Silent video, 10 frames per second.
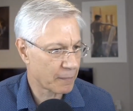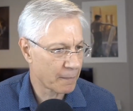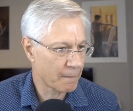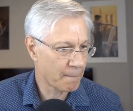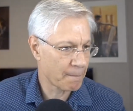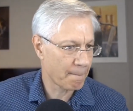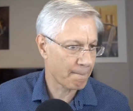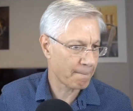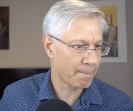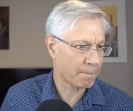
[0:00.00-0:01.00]

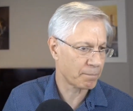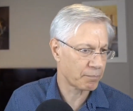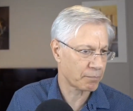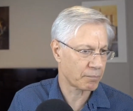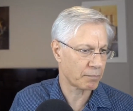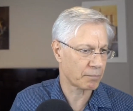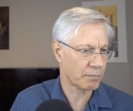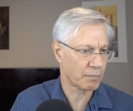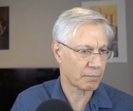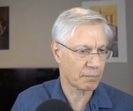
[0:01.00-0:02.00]

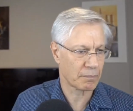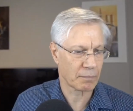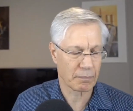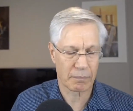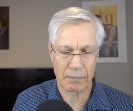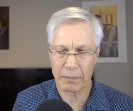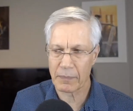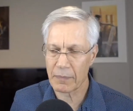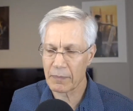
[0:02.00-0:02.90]
(no one is talking)